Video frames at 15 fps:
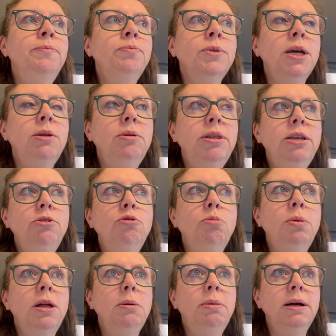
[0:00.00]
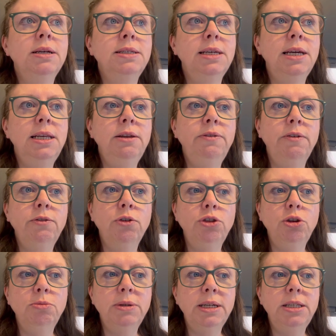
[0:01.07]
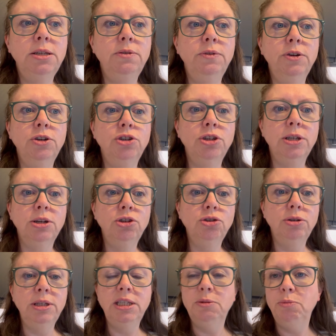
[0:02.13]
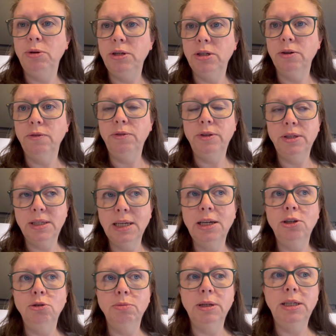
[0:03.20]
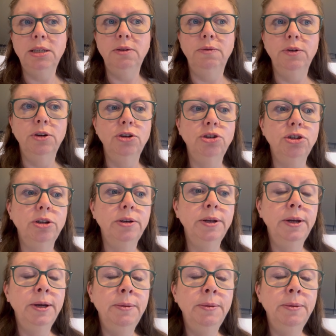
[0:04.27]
Anyway, they did reply back saying, if I've got the updated version, I shouldn't need to print off the second updated version.